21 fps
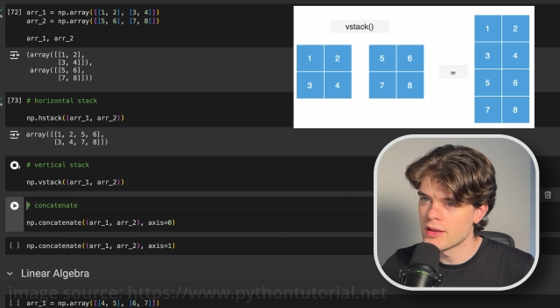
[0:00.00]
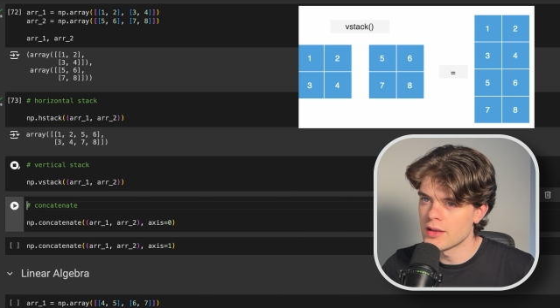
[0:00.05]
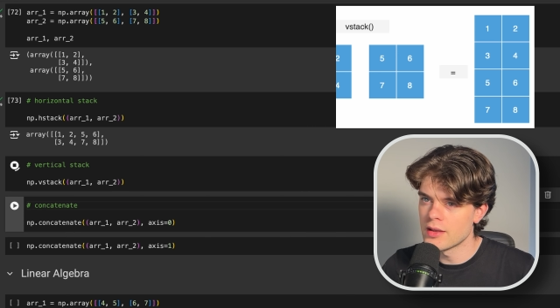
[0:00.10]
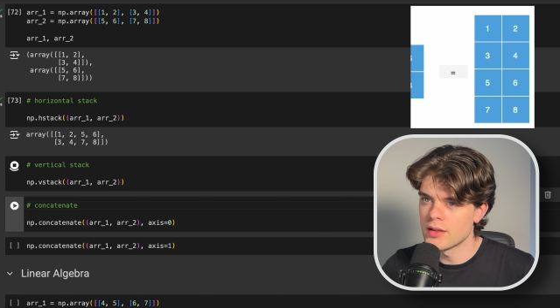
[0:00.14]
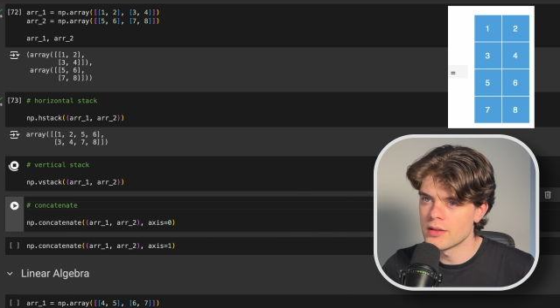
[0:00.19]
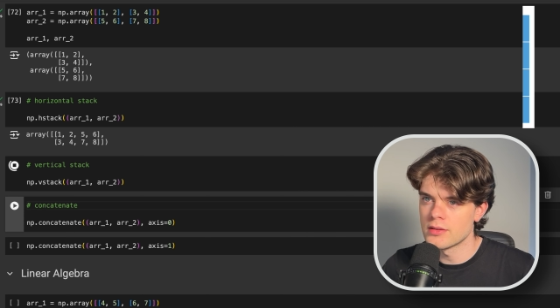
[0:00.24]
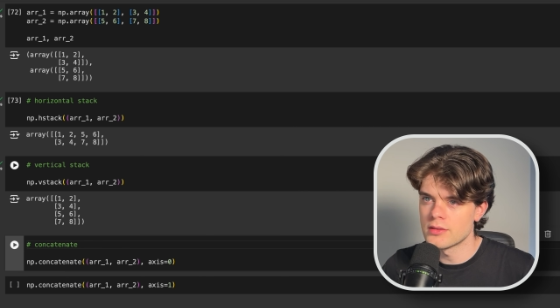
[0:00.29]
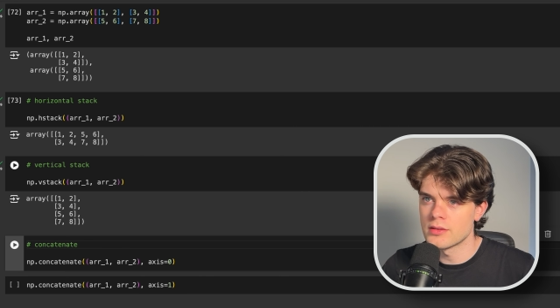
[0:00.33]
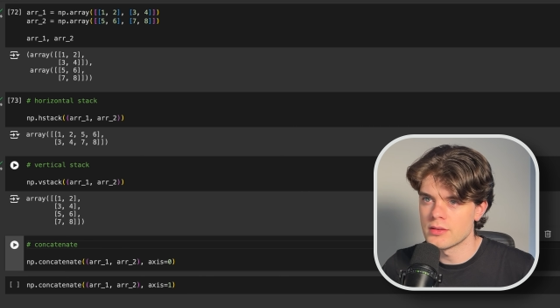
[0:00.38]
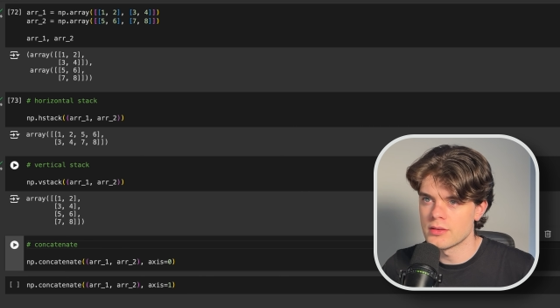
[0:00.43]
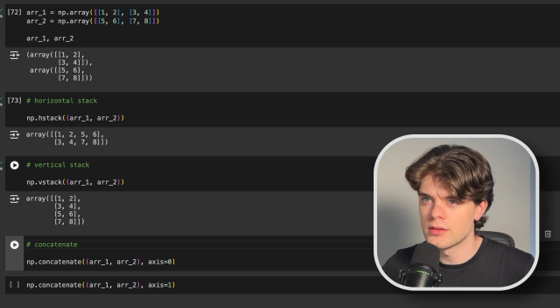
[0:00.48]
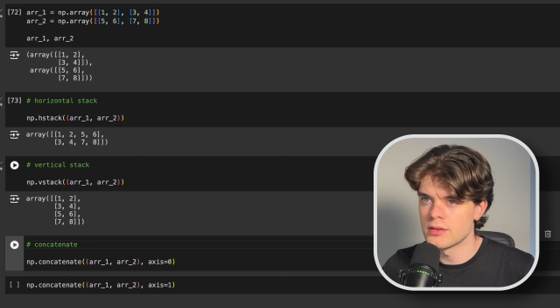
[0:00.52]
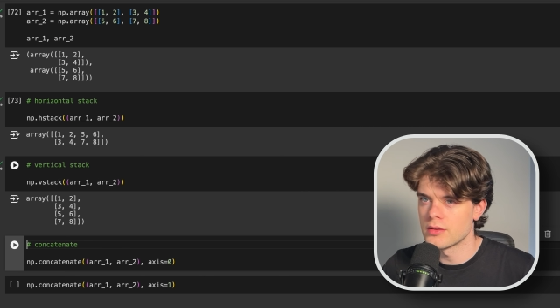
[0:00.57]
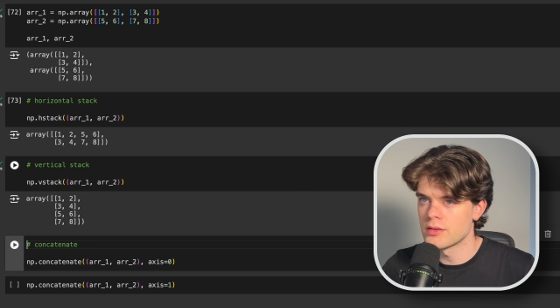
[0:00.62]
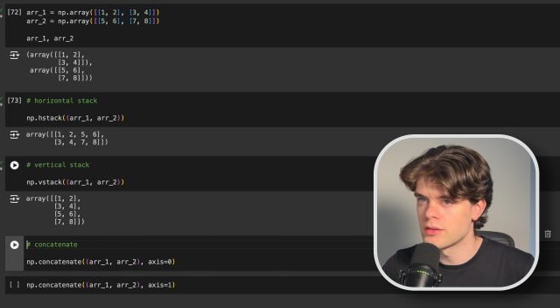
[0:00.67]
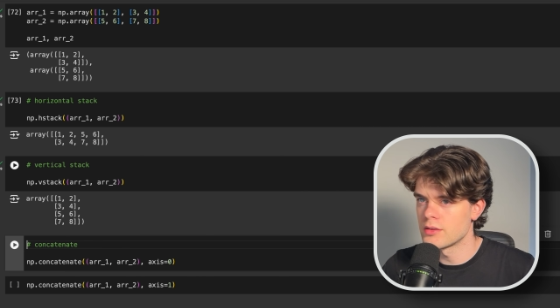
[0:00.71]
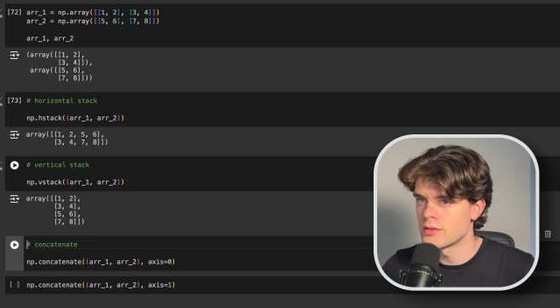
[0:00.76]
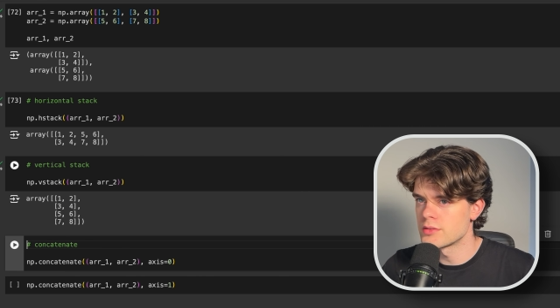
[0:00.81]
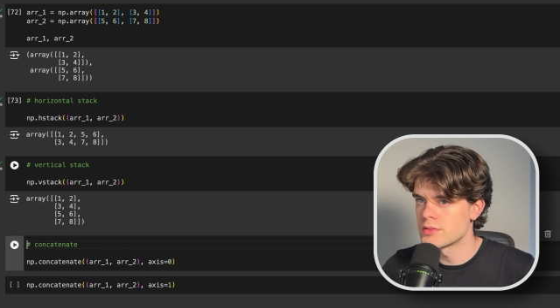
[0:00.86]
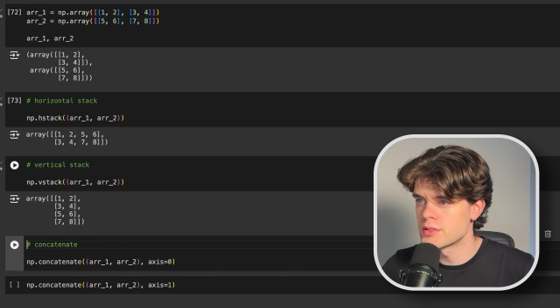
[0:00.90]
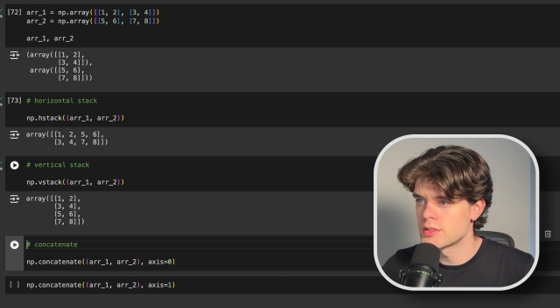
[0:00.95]
and
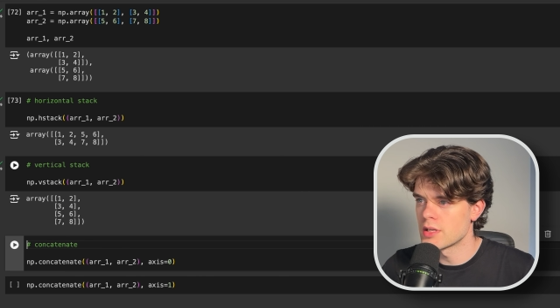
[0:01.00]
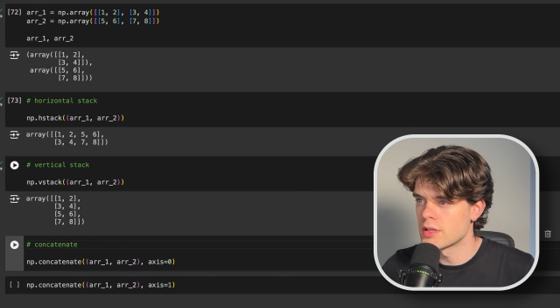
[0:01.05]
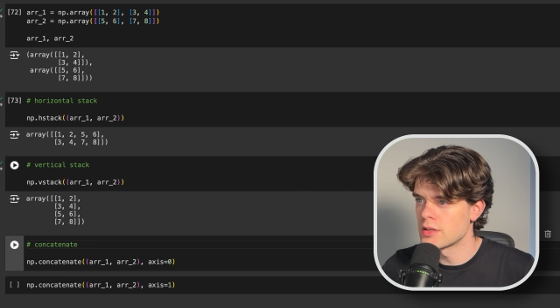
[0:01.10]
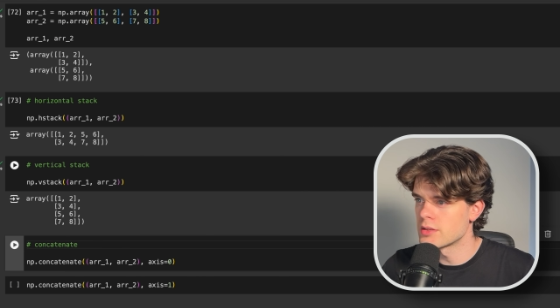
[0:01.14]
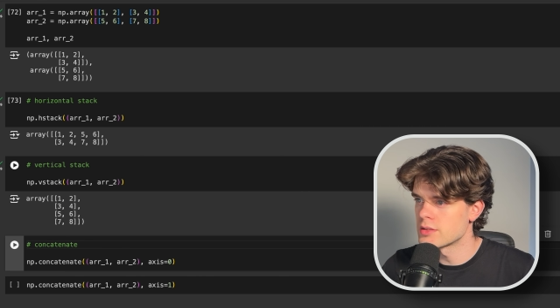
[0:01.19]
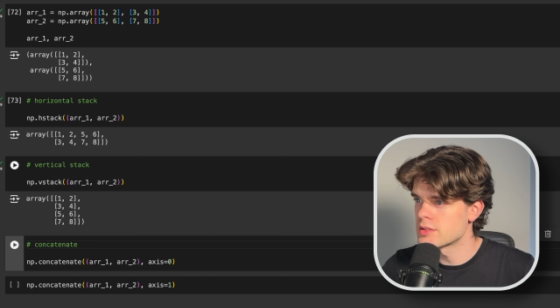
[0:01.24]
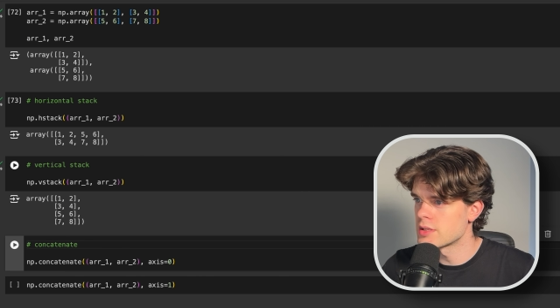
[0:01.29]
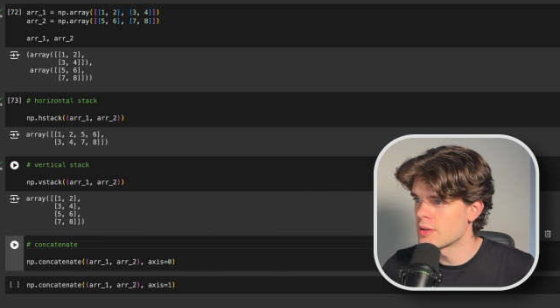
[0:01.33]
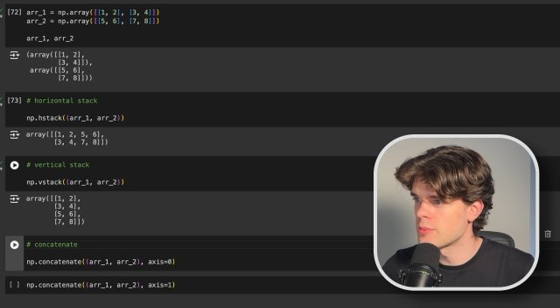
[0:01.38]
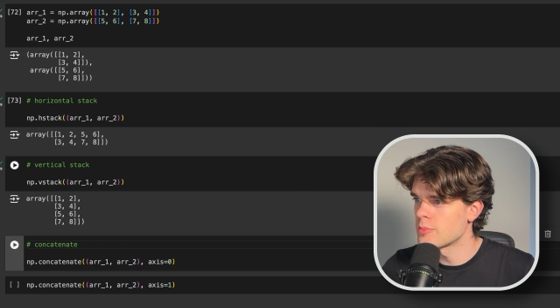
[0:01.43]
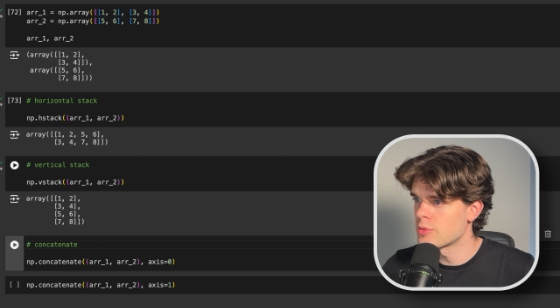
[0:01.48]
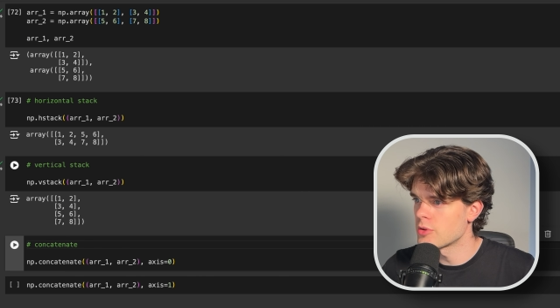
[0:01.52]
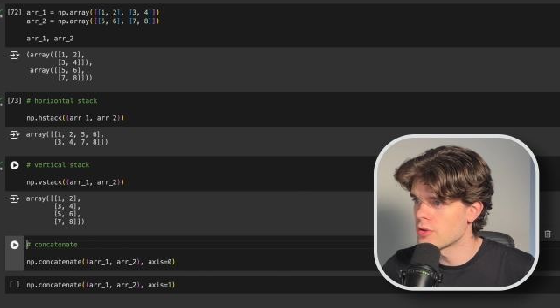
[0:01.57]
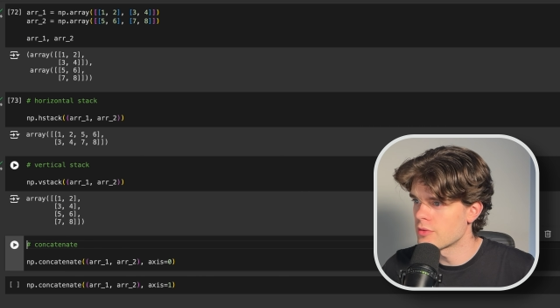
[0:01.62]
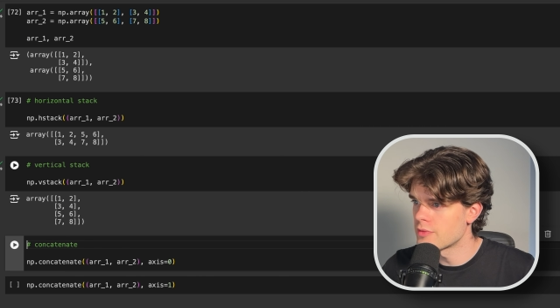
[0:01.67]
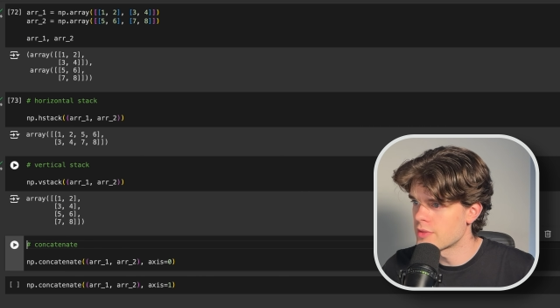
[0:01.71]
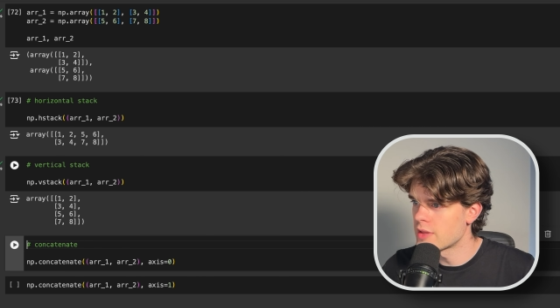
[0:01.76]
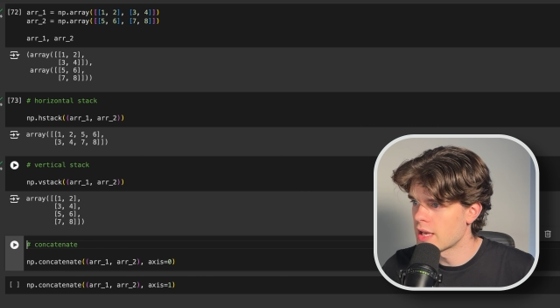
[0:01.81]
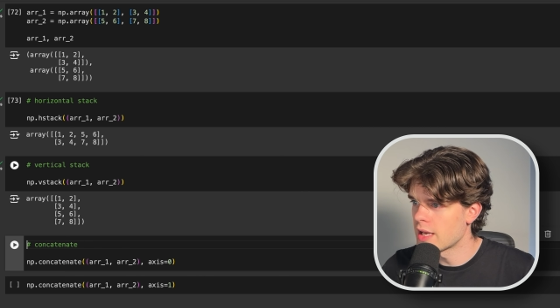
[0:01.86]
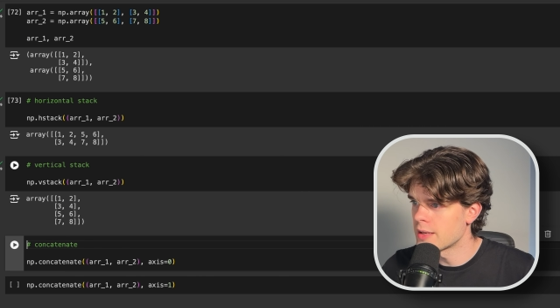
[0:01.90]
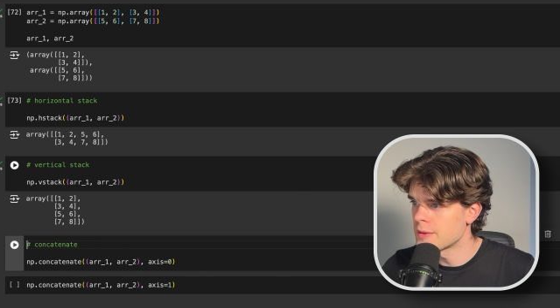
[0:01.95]
here's an example
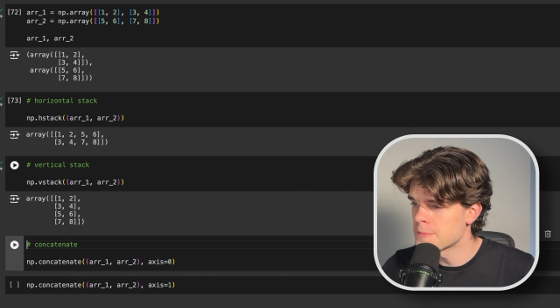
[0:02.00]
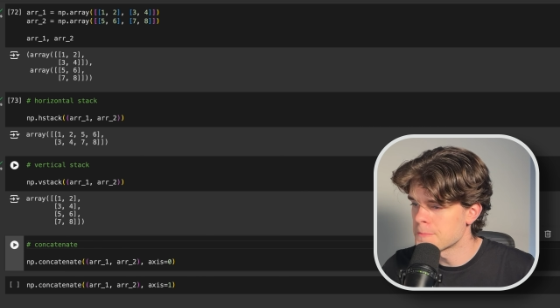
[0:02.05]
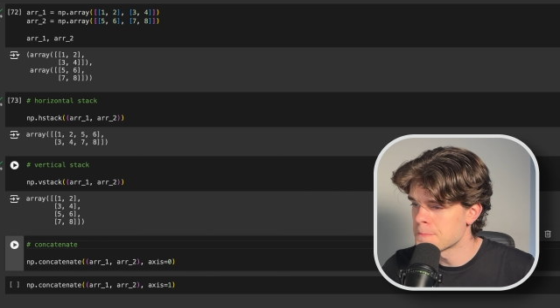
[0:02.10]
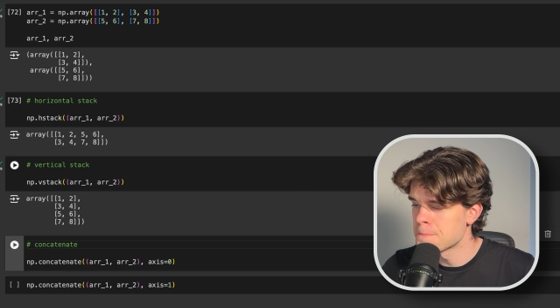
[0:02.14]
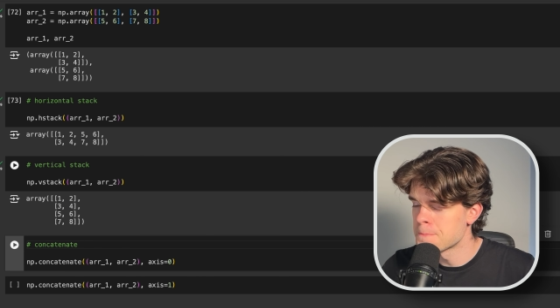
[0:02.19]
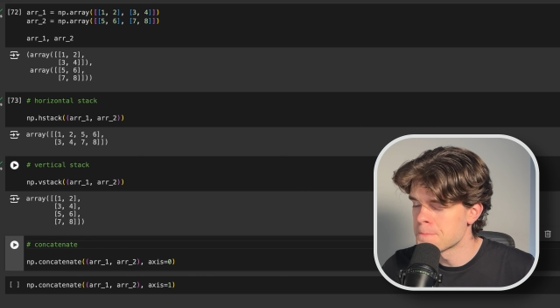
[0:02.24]
of that.